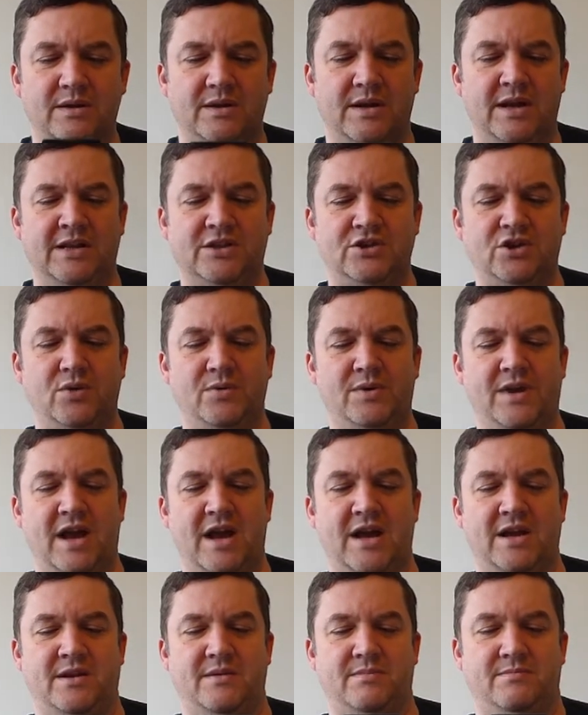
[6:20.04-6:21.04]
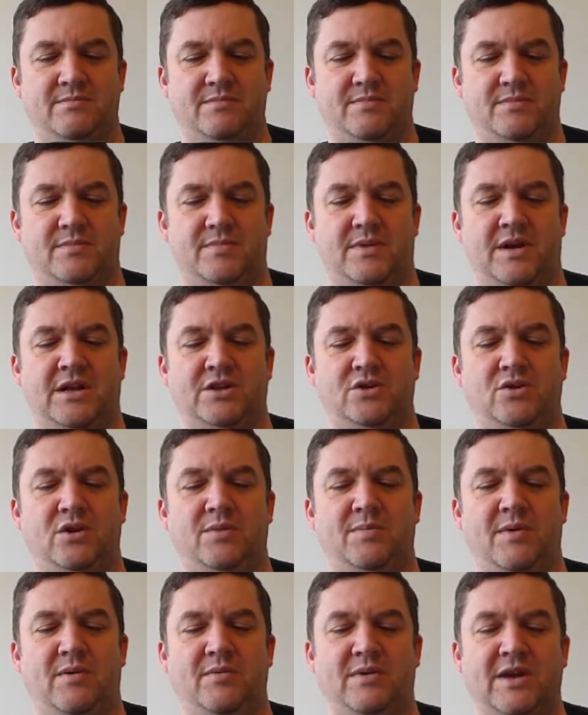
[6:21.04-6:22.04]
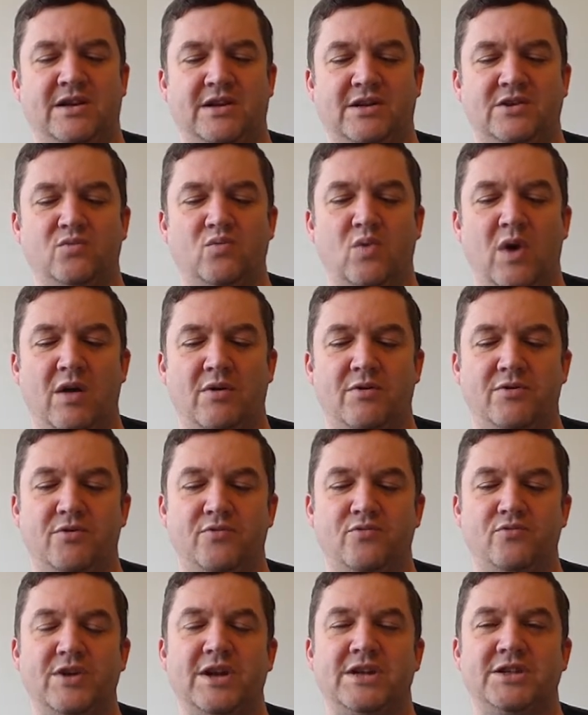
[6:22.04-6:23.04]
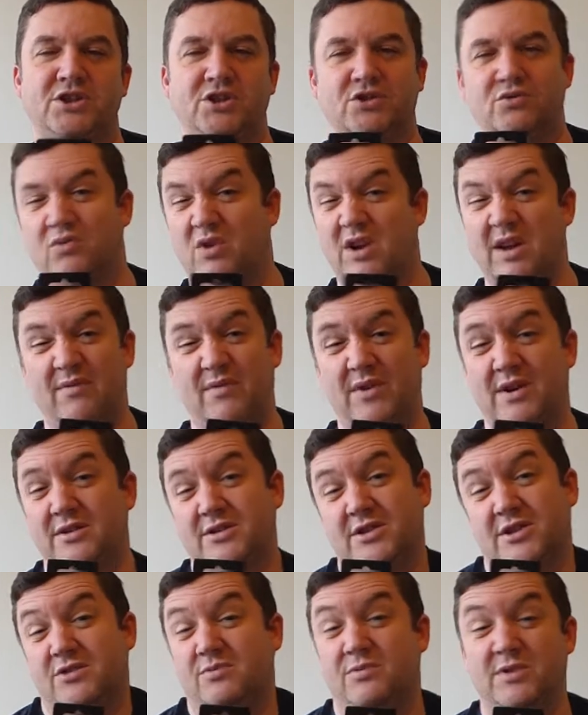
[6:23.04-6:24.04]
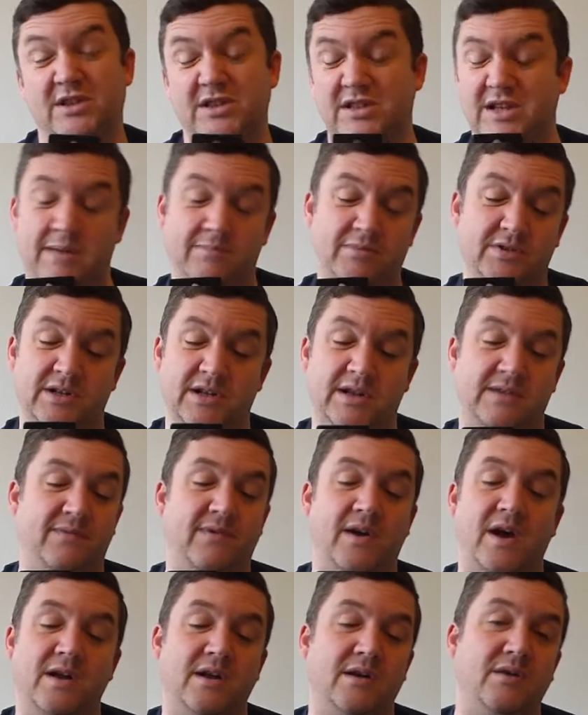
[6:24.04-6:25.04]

It's okay. It's all about getting wealth and rich and whatever else, which is absolutely fine.